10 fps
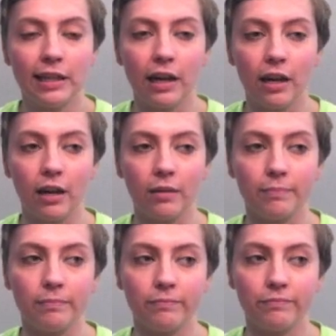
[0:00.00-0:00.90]

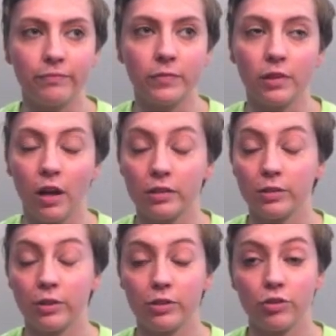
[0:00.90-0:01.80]
Long
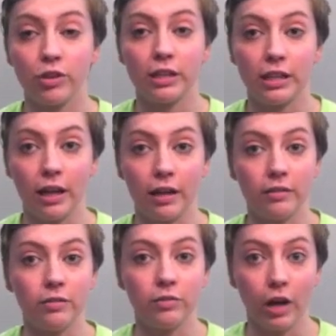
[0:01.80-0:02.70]
story short, he
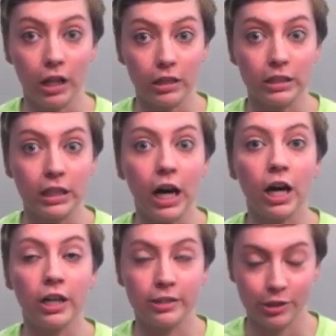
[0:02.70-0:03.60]
had a
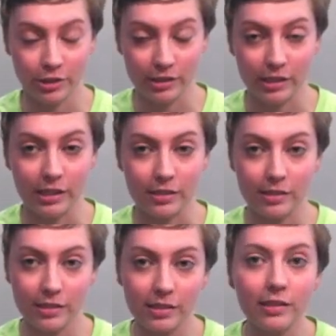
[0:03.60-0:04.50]
laundry
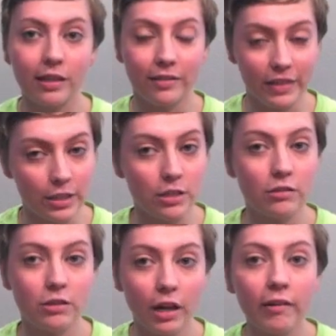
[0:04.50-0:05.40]
list of
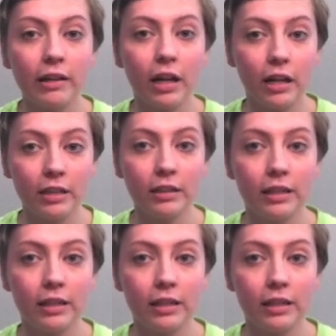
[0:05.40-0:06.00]
issues going on.